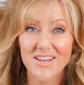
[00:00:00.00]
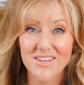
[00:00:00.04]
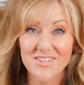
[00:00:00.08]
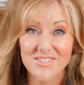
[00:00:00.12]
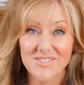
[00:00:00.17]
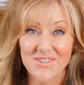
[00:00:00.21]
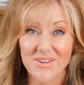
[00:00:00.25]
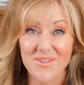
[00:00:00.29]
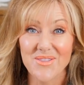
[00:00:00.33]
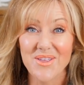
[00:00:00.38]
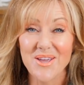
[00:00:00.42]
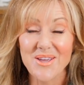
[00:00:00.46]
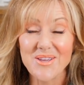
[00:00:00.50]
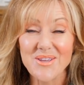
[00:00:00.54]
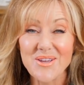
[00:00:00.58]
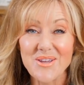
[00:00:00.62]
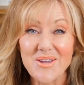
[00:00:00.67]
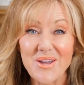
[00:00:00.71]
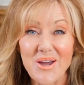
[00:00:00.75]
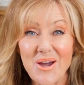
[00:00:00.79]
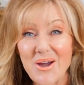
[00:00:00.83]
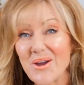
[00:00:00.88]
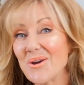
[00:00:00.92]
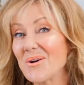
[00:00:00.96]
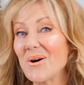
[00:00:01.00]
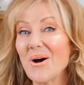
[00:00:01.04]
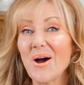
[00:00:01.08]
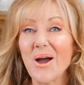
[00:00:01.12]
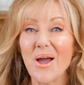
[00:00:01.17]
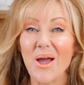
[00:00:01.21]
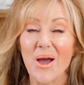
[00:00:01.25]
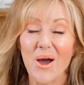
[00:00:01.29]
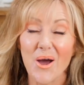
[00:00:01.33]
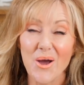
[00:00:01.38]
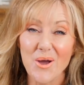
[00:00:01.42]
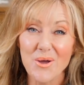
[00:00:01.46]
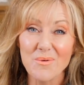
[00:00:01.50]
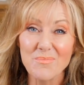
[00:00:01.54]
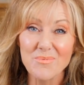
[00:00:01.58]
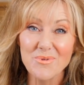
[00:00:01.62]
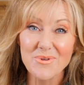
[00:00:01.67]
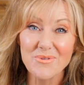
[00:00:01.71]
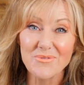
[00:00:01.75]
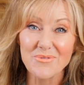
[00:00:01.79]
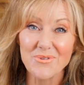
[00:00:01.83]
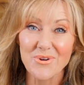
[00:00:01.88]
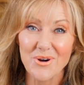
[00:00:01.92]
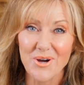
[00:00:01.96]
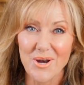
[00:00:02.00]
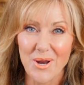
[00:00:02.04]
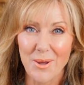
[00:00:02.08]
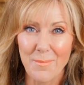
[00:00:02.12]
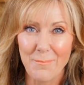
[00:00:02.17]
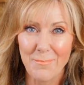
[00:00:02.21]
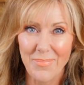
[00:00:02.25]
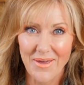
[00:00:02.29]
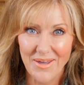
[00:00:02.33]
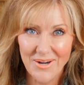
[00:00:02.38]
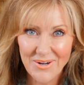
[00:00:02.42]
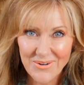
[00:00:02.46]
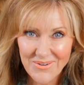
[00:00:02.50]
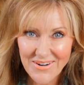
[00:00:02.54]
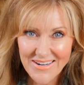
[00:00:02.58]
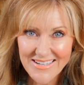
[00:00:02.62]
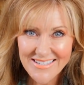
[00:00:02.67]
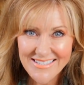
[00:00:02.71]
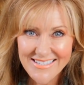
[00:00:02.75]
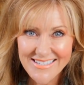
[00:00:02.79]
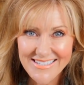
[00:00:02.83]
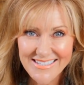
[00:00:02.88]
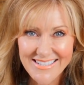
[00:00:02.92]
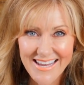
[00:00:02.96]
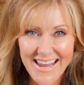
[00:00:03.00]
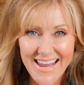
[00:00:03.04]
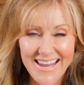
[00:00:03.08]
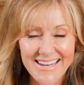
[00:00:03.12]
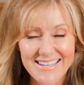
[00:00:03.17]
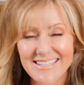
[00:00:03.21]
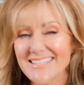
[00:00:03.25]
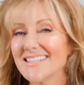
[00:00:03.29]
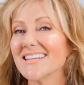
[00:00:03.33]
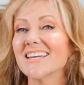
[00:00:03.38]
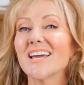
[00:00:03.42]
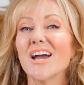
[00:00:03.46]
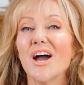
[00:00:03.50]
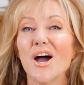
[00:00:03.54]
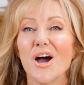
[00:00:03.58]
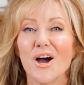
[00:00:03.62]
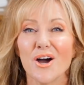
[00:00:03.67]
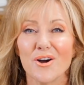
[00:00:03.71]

So there you go. I hope you've got a better understanding